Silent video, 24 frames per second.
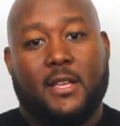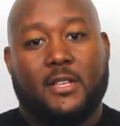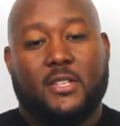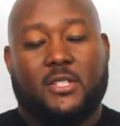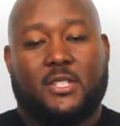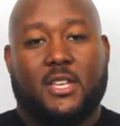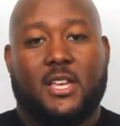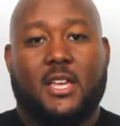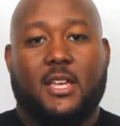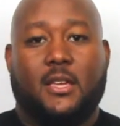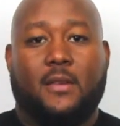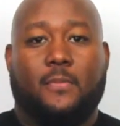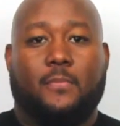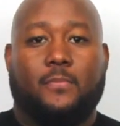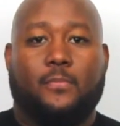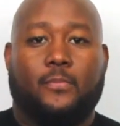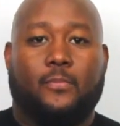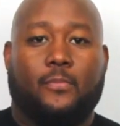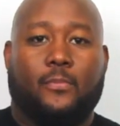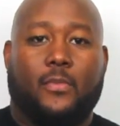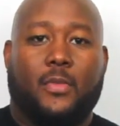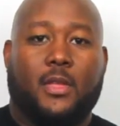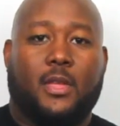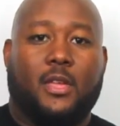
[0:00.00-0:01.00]
See,
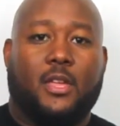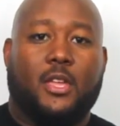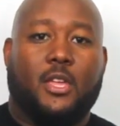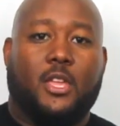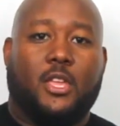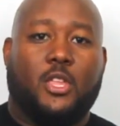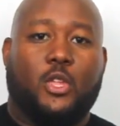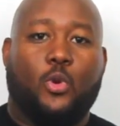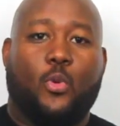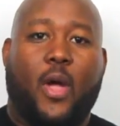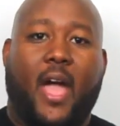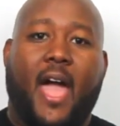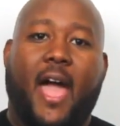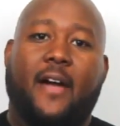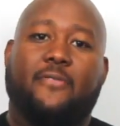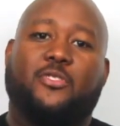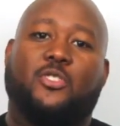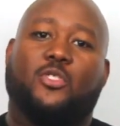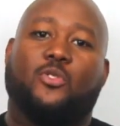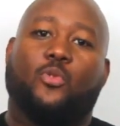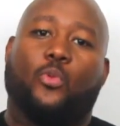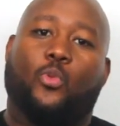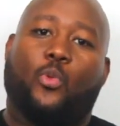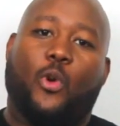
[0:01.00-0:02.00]
you
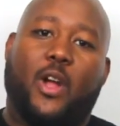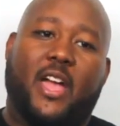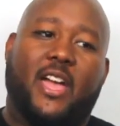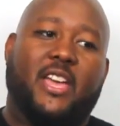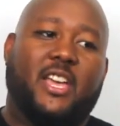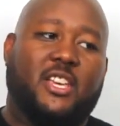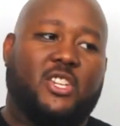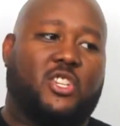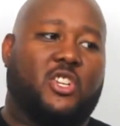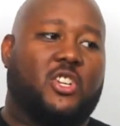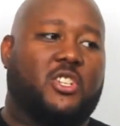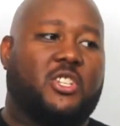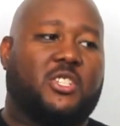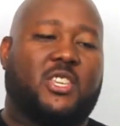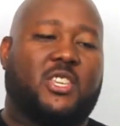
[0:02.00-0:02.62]
have to raise your